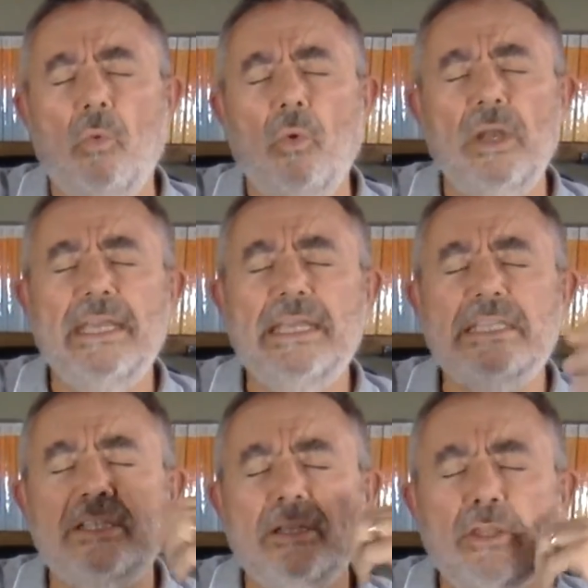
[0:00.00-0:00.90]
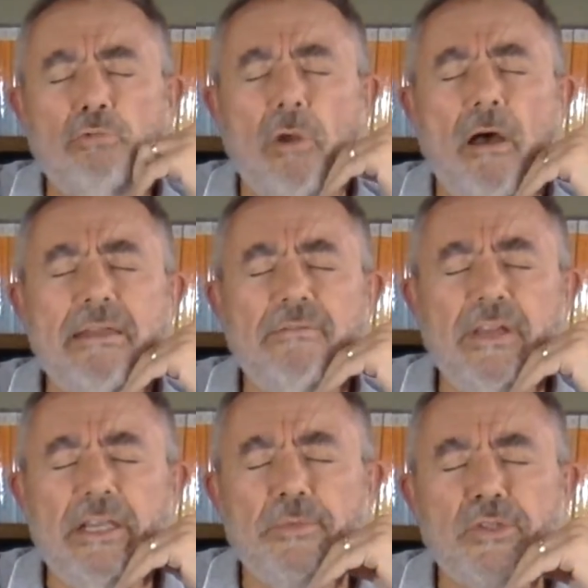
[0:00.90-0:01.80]
what it is to thrive
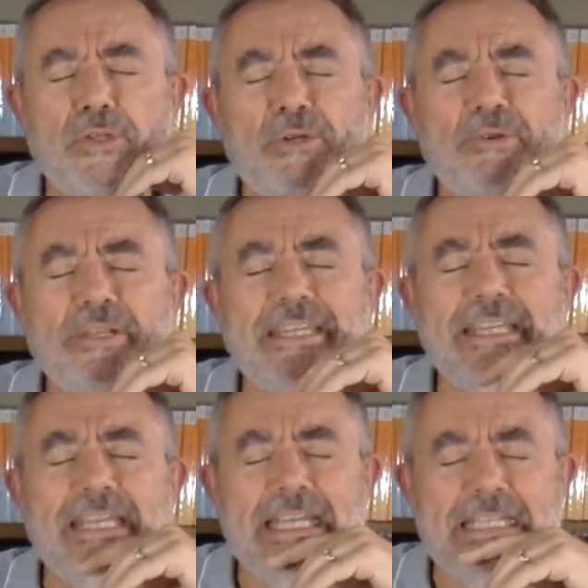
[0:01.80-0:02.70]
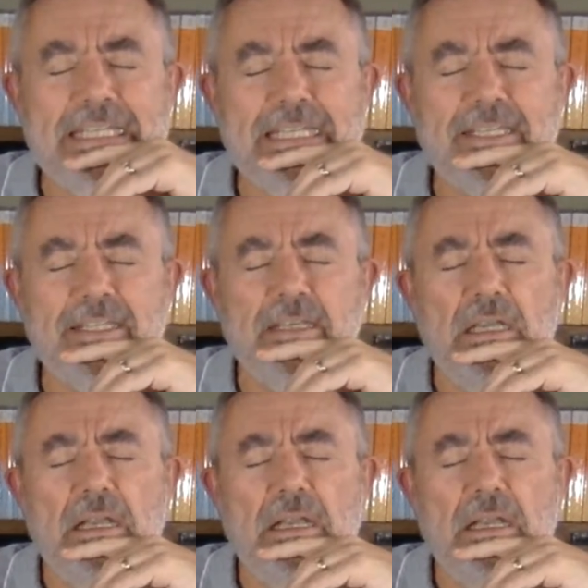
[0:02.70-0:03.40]
in obscurity and hiddenness